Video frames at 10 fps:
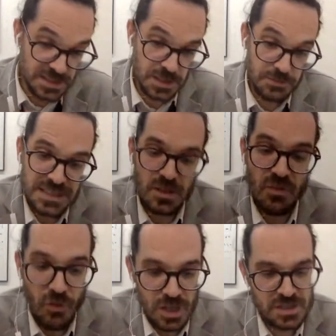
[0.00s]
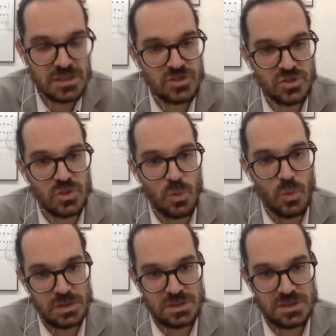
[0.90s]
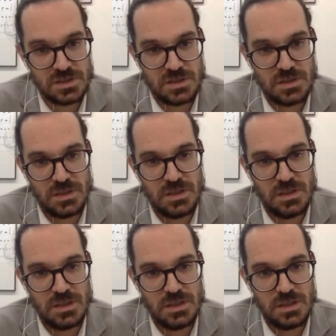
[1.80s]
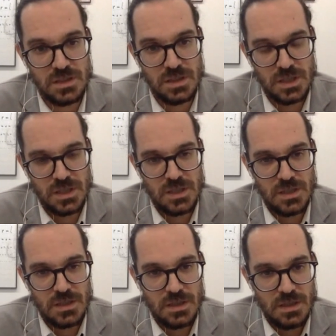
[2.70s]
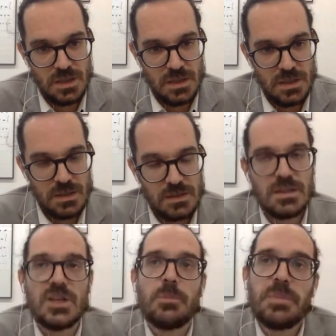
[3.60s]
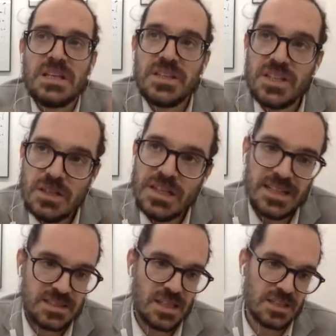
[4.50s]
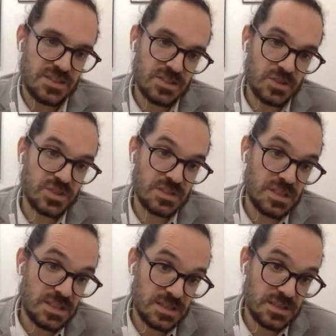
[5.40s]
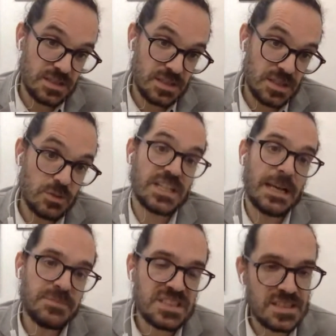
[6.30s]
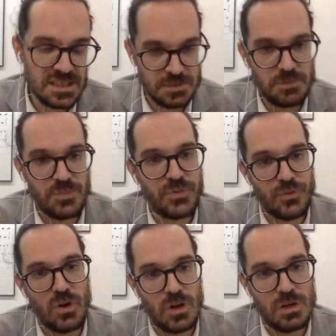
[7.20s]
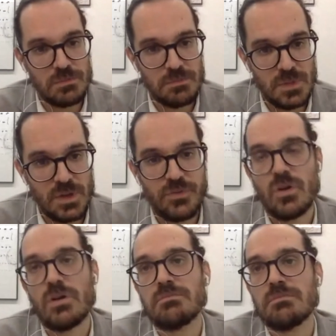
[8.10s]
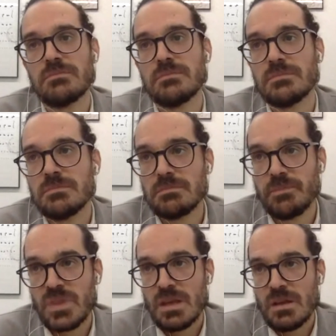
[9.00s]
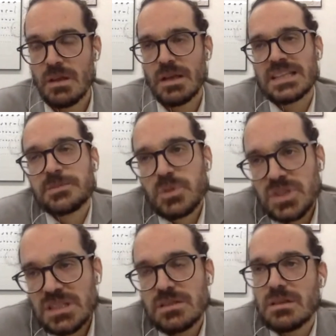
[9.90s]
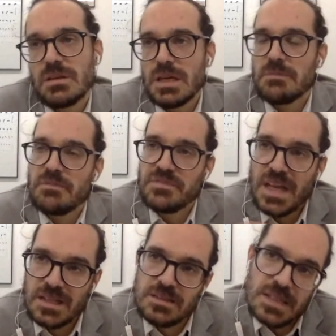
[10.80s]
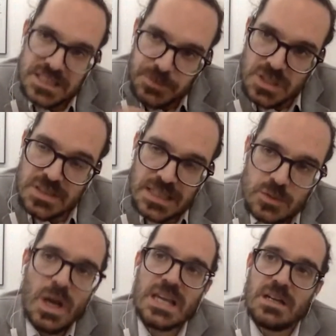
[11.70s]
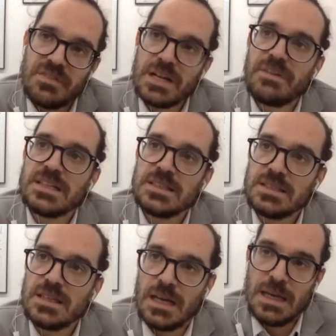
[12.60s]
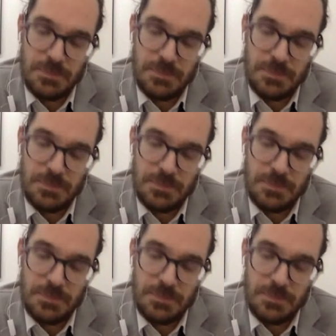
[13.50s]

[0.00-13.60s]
these critical voices towards the European Union as such, is this Euroscepticism from let's put it that way, in a very